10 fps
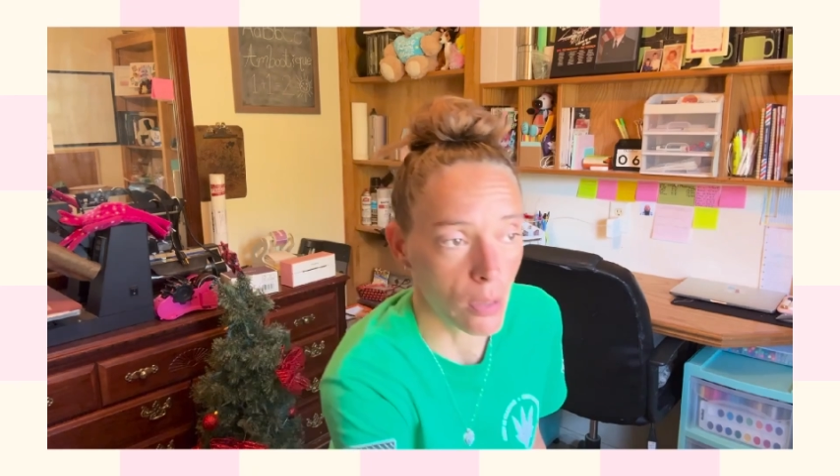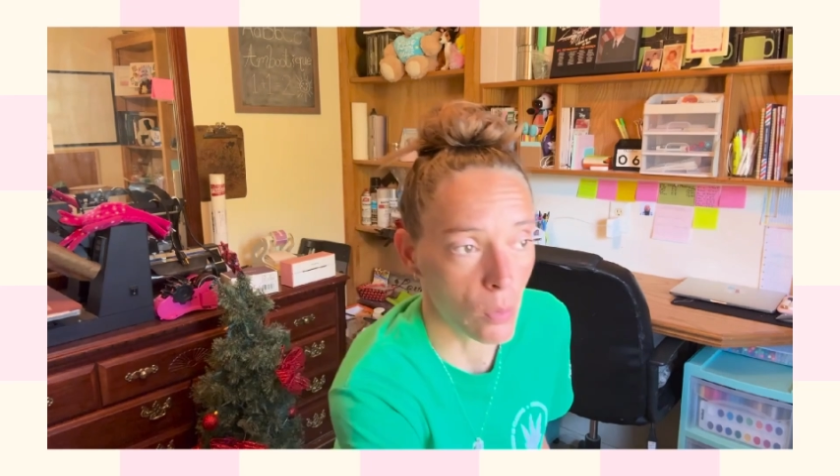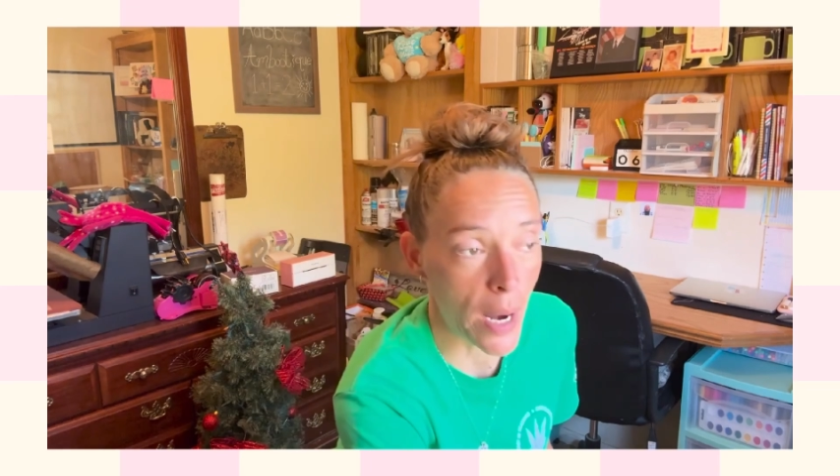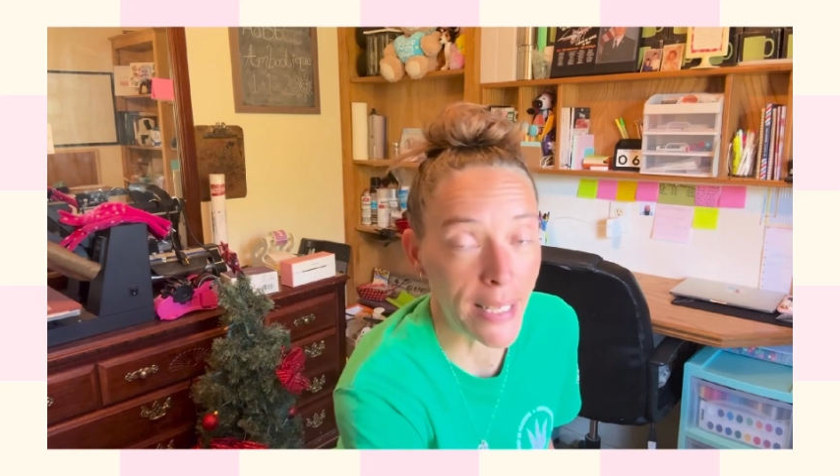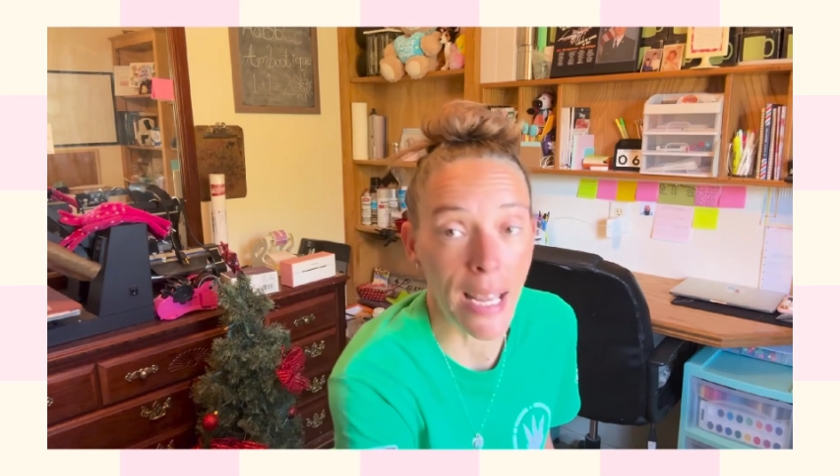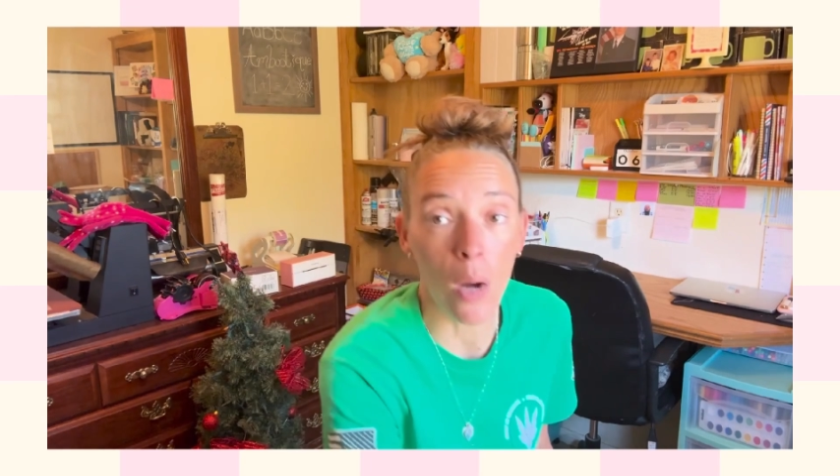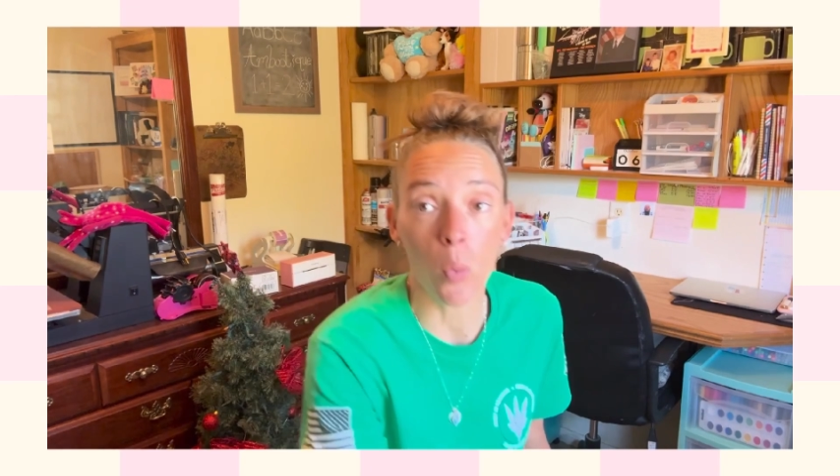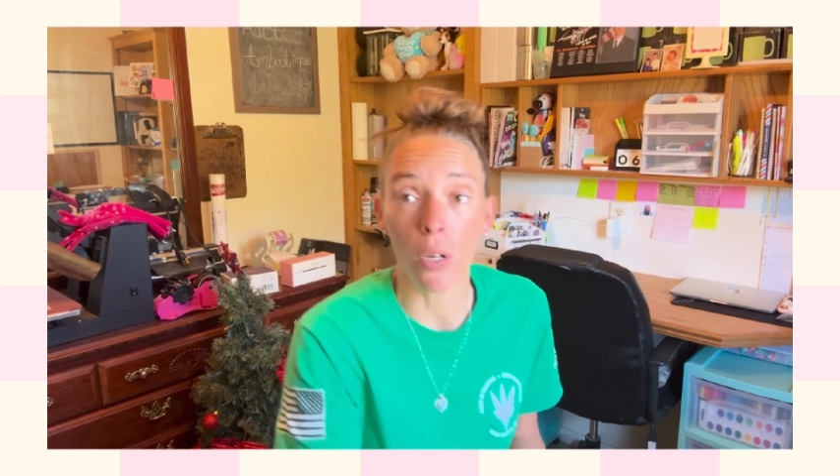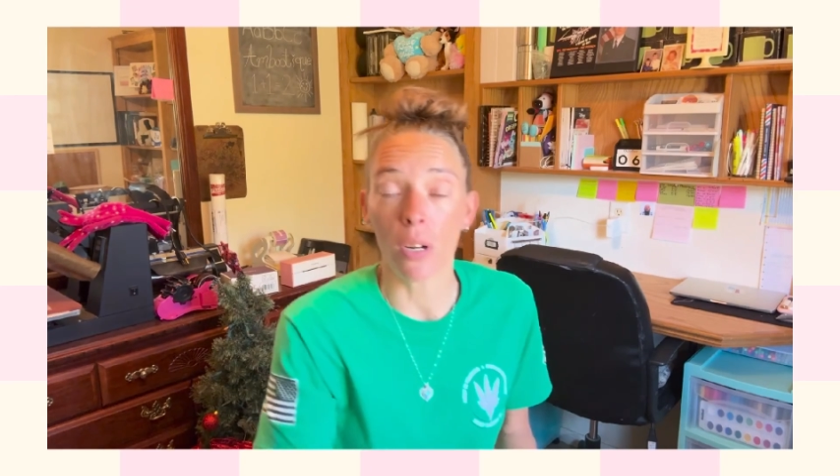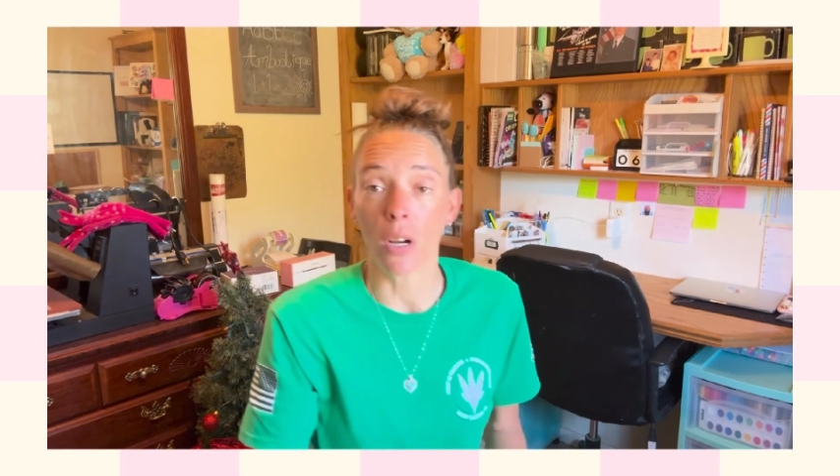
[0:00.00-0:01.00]
Right now
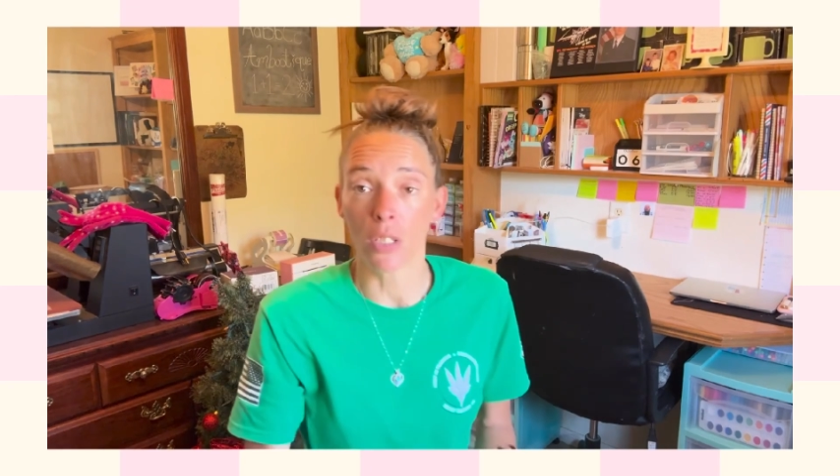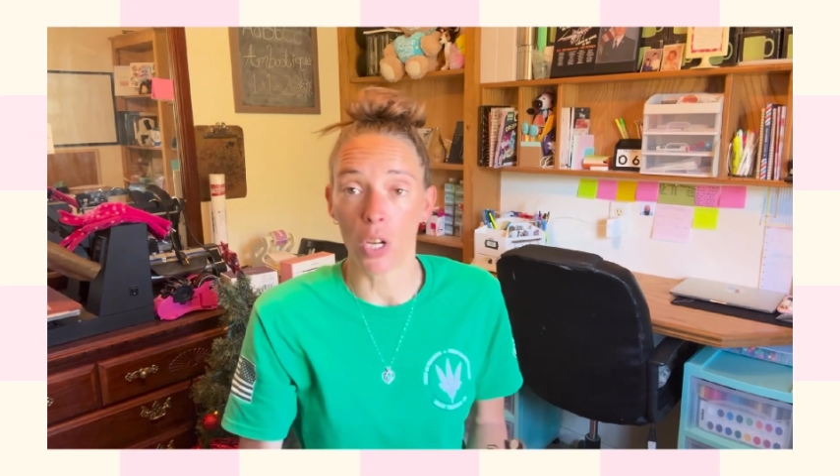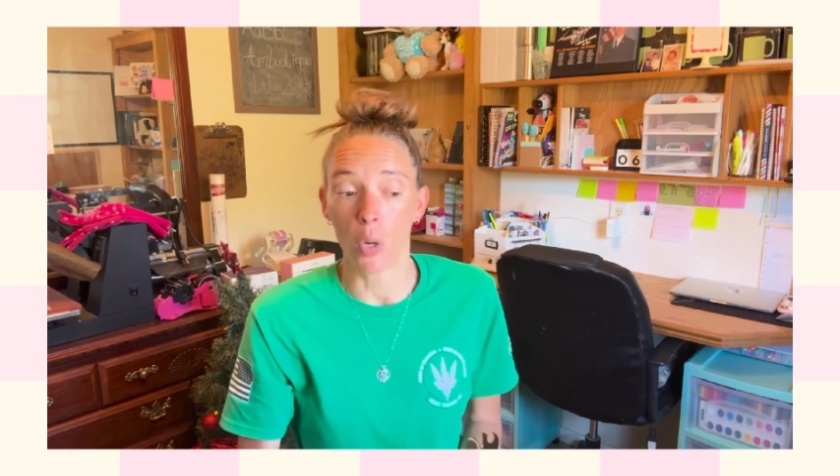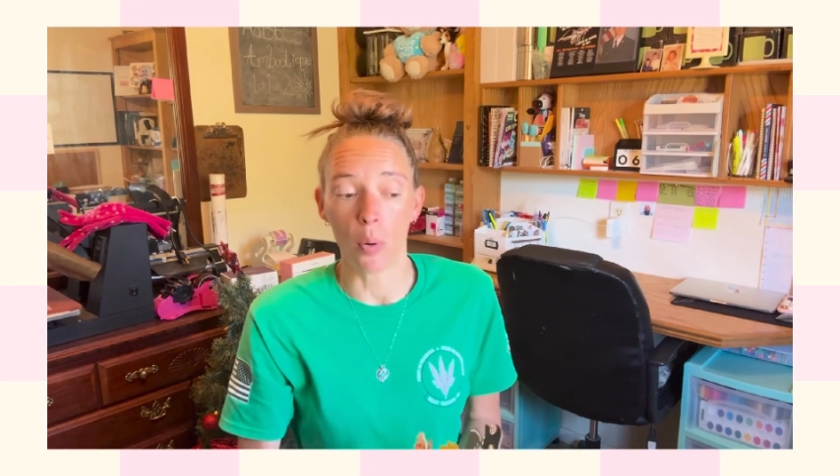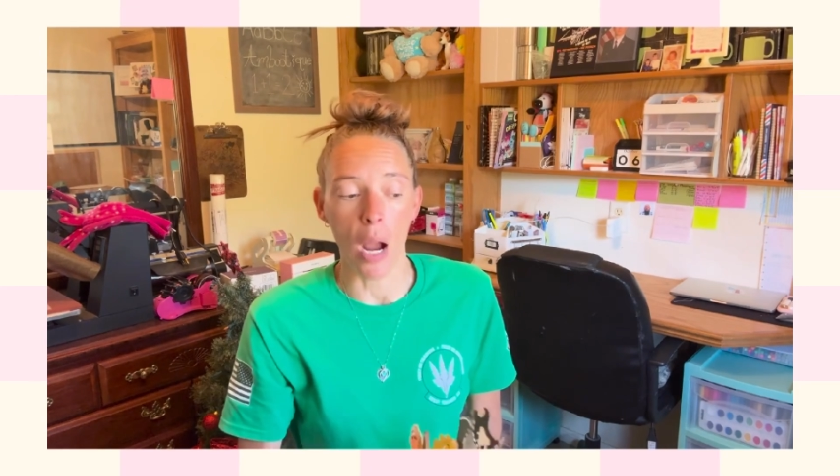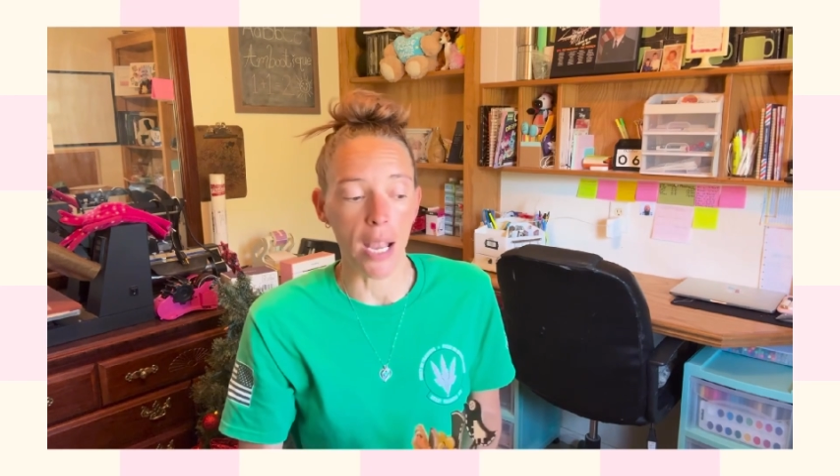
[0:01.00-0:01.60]
we're in October.